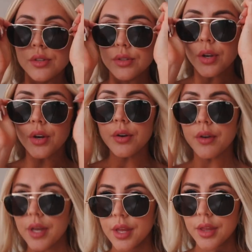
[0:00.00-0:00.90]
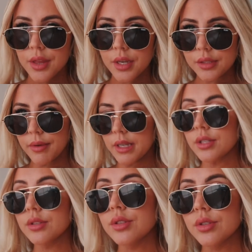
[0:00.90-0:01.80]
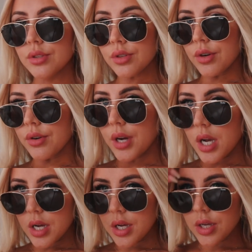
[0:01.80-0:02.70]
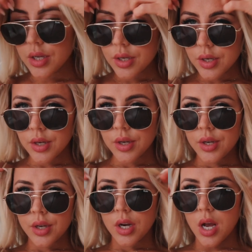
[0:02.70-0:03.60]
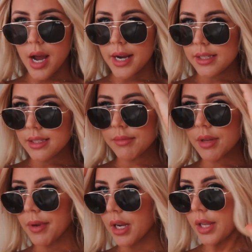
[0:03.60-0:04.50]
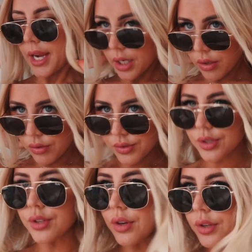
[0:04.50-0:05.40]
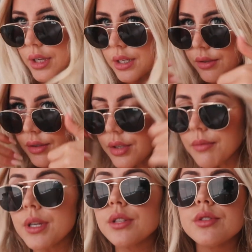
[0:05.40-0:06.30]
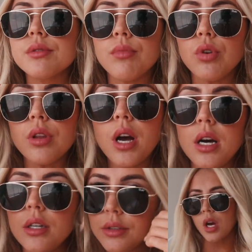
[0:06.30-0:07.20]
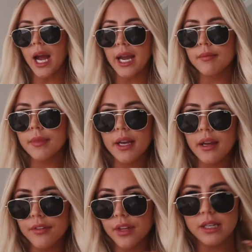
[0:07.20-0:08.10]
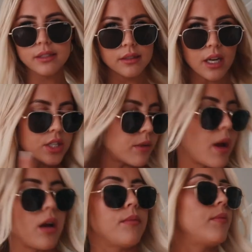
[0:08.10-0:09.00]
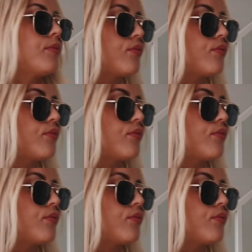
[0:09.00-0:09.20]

So these ones, so kind of similar, but like also not. These are a little bit smaller. I am like, I feel like such a mom.